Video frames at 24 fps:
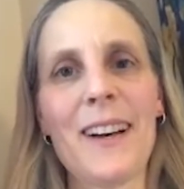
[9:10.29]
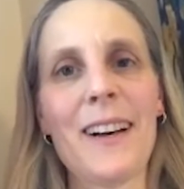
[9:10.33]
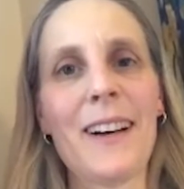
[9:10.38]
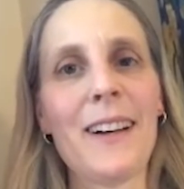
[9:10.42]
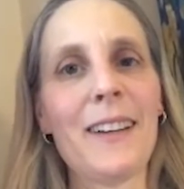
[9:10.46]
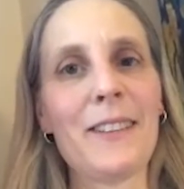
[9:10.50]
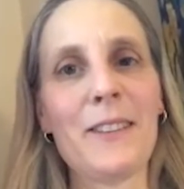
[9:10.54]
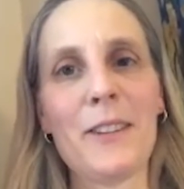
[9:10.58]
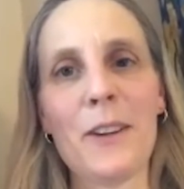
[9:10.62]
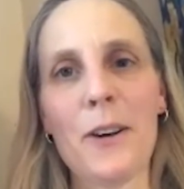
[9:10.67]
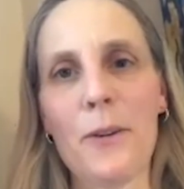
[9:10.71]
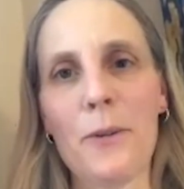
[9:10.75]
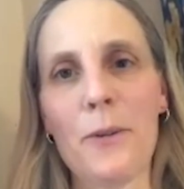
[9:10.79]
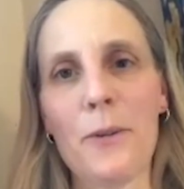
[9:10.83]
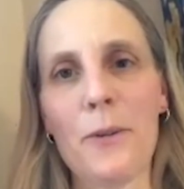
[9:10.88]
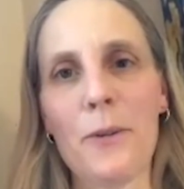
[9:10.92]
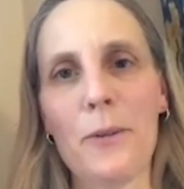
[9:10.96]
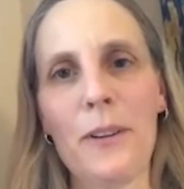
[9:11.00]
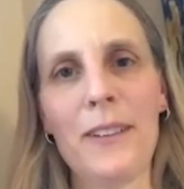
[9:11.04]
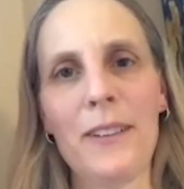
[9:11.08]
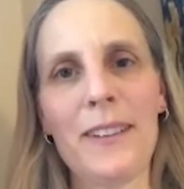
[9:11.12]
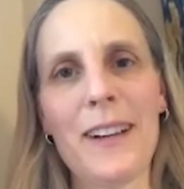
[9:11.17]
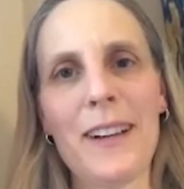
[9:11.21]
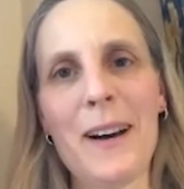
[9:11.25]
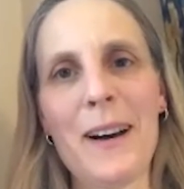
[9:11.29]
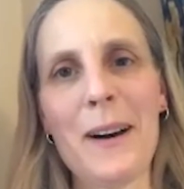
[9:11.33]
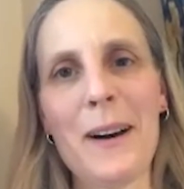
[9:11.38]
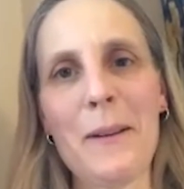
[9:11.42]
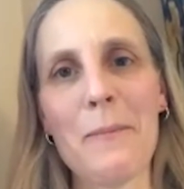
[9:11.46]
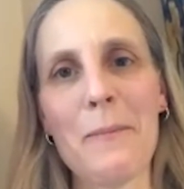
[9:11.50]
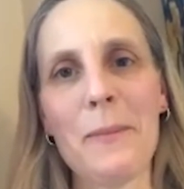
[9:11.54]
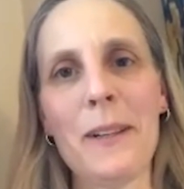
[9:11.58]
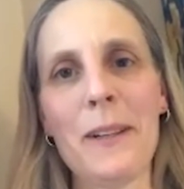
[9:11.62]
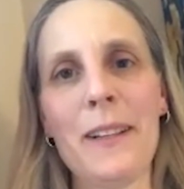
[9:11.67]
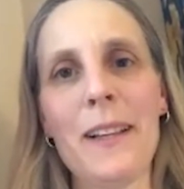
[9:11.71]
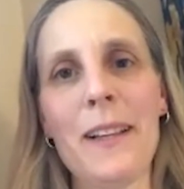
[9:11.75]
No.
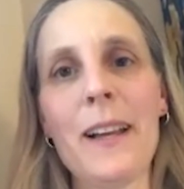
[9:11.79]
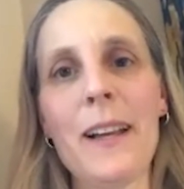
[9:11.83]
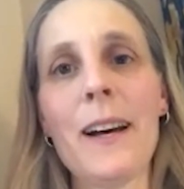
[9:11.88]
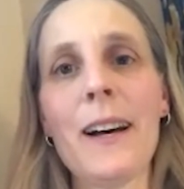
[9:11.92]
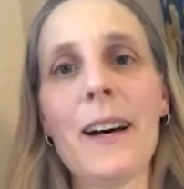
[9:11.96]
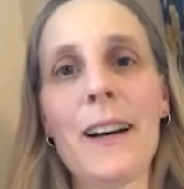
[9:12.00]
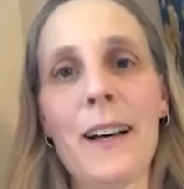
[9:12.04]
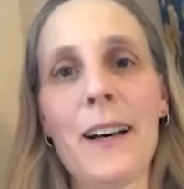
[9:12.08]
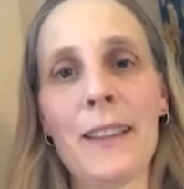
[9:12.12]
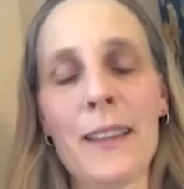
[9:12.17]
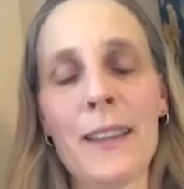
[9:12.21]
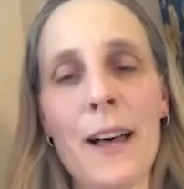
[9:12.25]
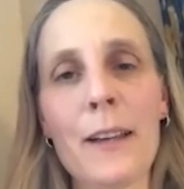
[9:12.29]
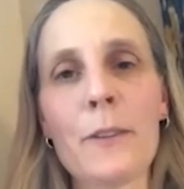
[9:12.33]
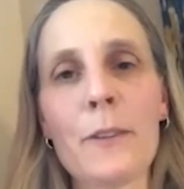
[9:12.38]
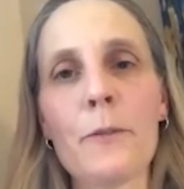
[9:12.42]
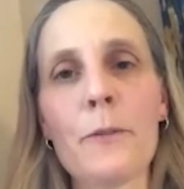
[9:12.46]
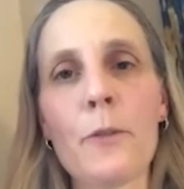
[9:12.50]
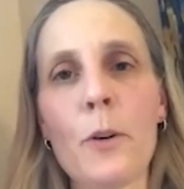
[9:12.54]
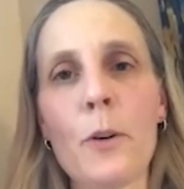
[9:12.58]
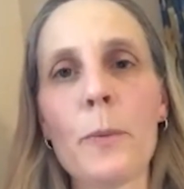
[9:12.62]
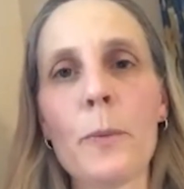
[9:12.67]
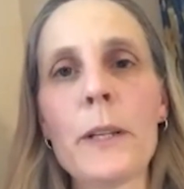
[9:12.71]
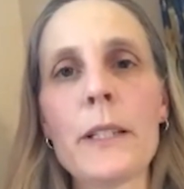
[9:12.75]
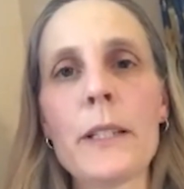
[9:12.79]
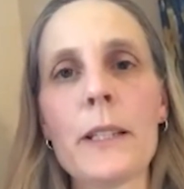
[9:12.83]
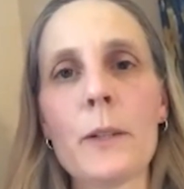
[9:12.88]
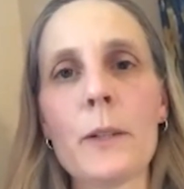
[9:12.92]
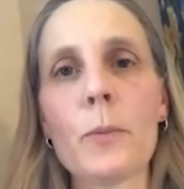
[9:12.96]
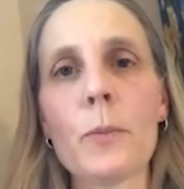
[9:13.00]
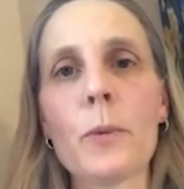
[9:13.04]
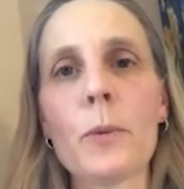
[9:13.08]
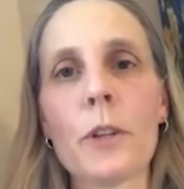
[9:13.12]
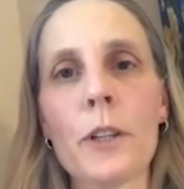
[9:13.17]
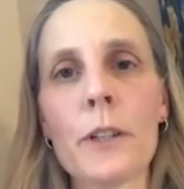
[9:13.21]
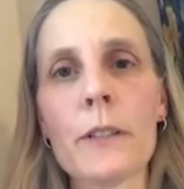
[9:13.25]
A lot of what we
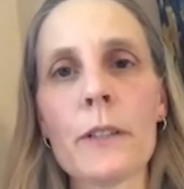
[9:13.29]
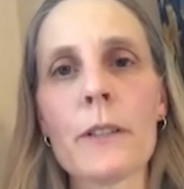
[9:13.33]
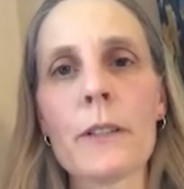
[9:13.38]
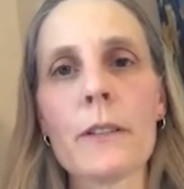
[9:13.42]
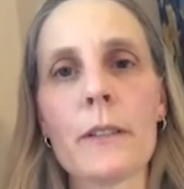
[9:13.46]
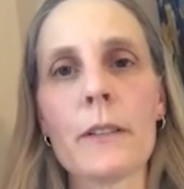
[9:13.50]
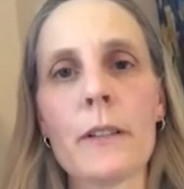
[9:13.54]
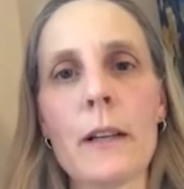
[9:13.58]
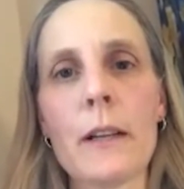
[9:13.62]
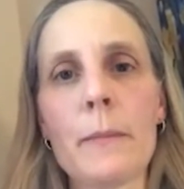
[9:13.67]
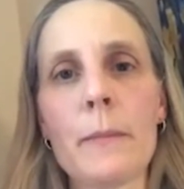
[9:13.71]
did worked.